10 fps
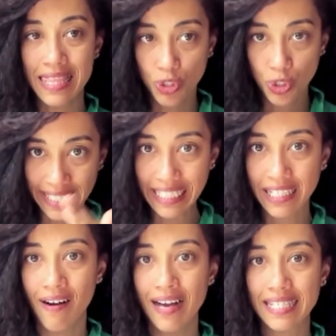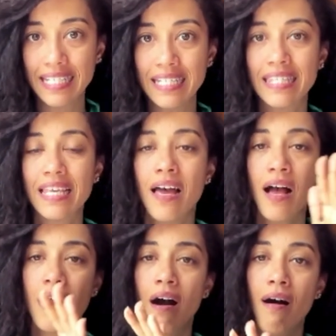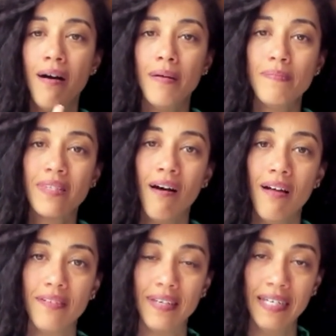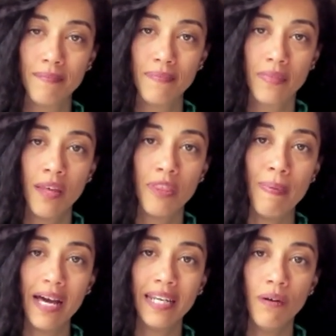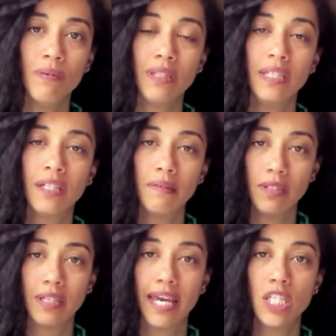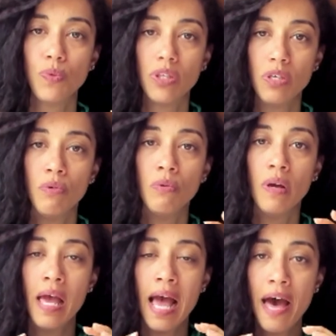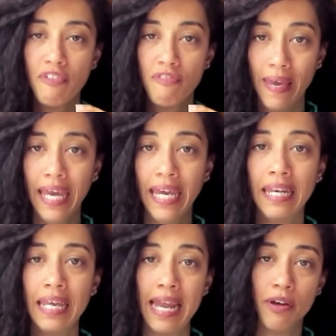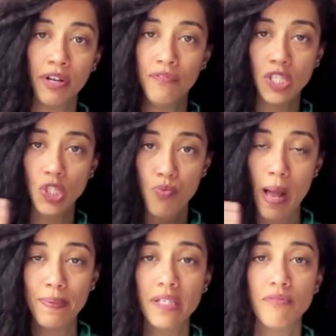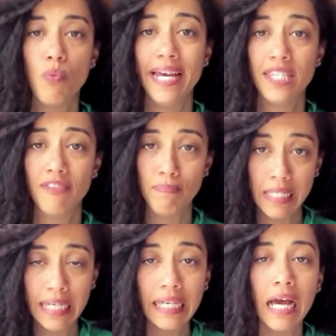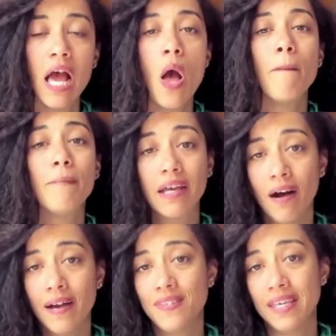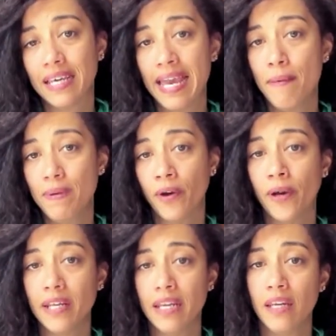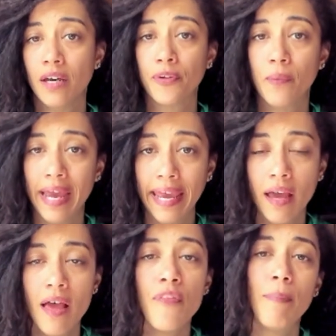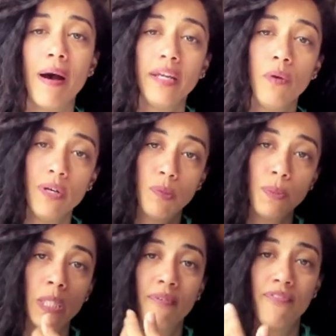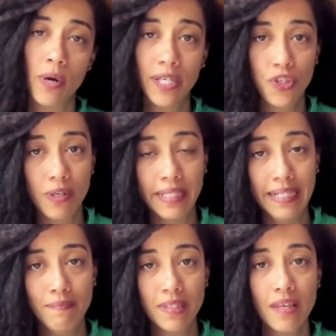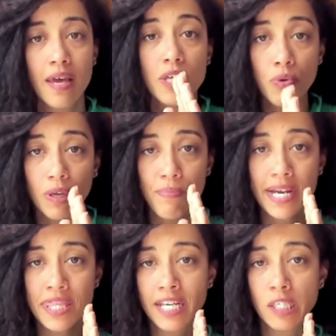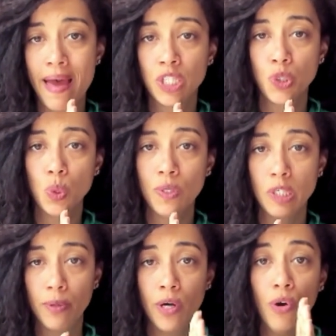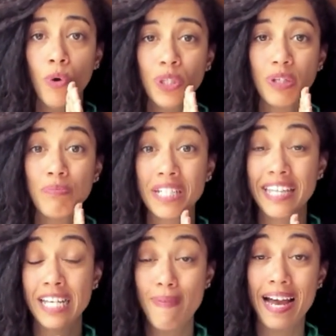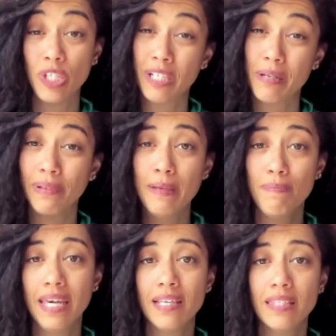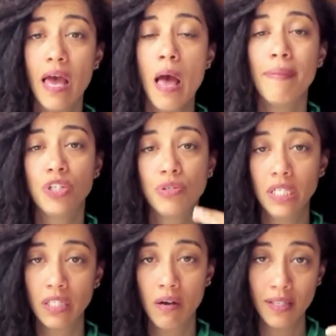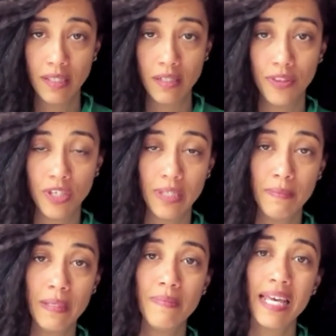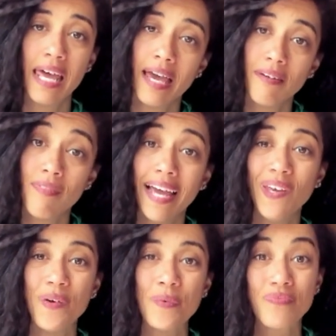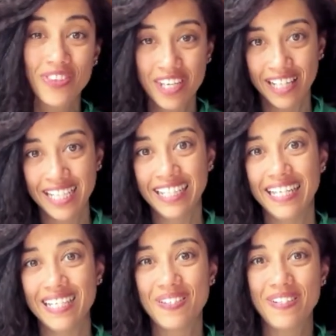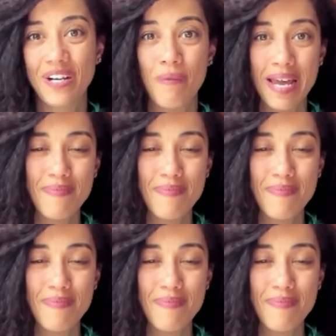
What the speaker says: treating the causes calms all of it. The body only communicates with you out of pain and out of disruptive ways of being because it can't be heard in any other way. The body whispers before it screams. You can bring things back to a whisper, or you can bring things back to complete peace by treating the causes, not the symptoms. And I invite you to click the link to read our white